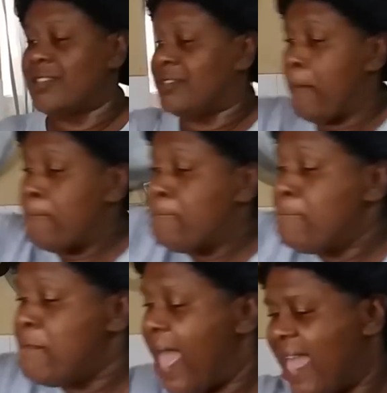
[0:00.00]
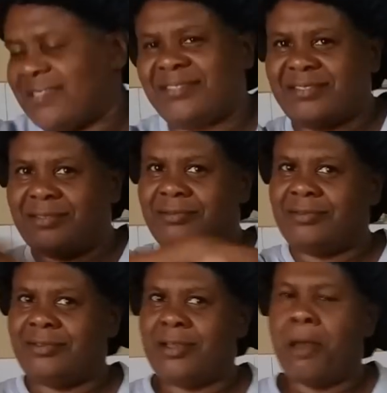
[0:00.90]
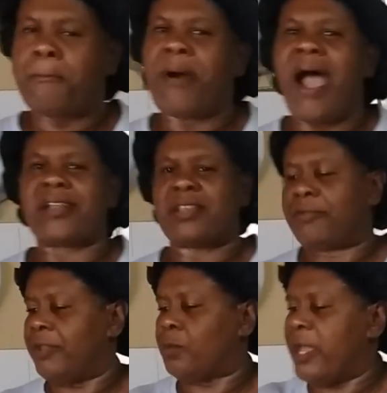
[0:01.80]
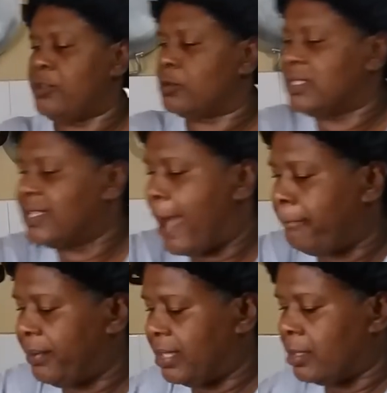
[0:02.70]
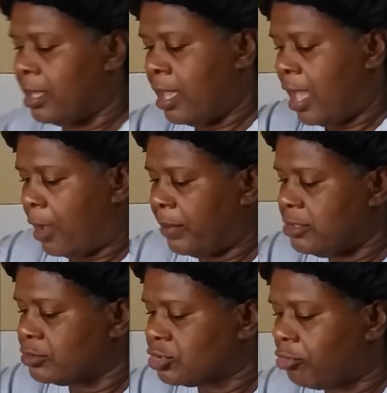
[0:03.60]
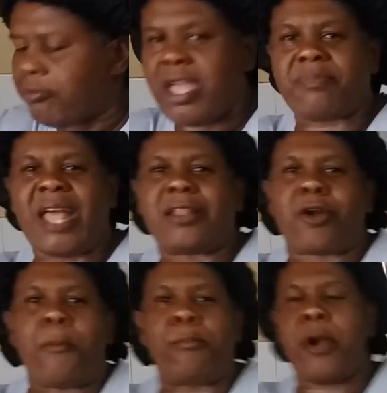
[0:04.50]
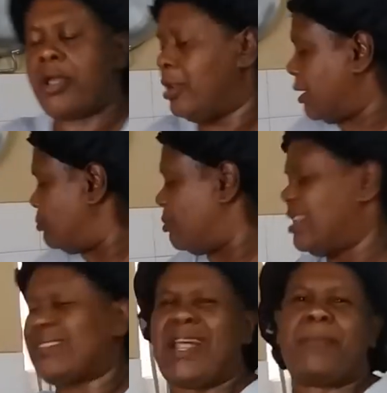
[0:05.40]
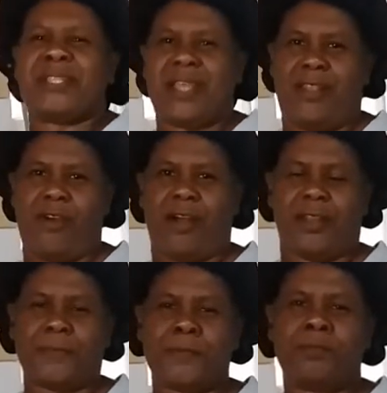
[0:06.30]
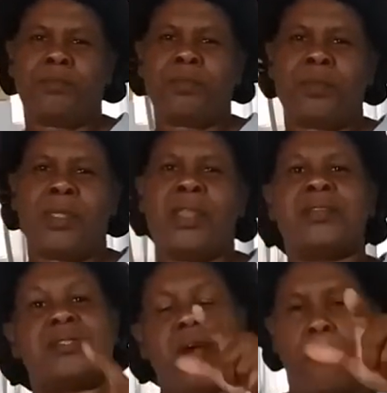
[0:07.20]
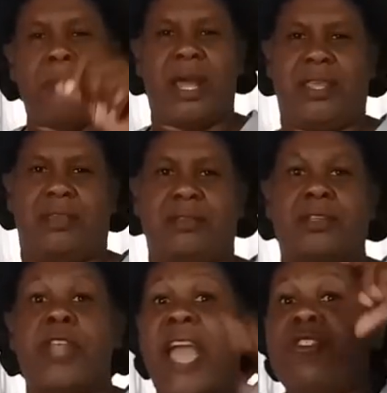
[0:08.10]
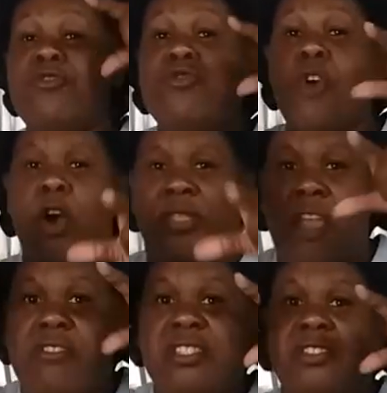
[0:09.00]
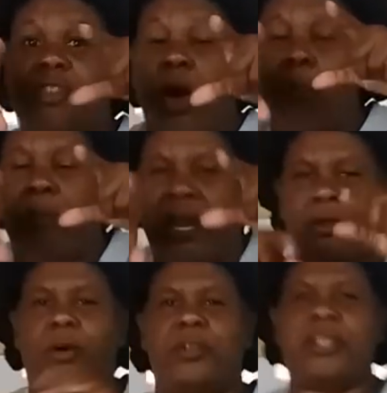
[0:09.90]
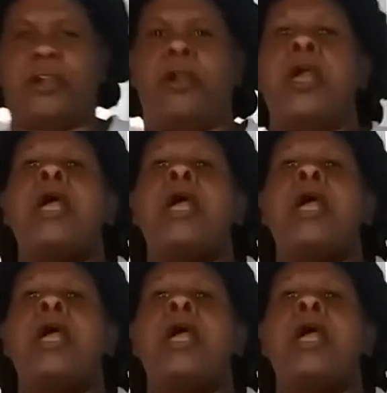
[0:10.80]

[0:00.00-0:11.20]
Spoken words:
is the best part of it when you damp it. And when you scrape that little bird. Let me tell you all. Somebody, I know there is somebody out there.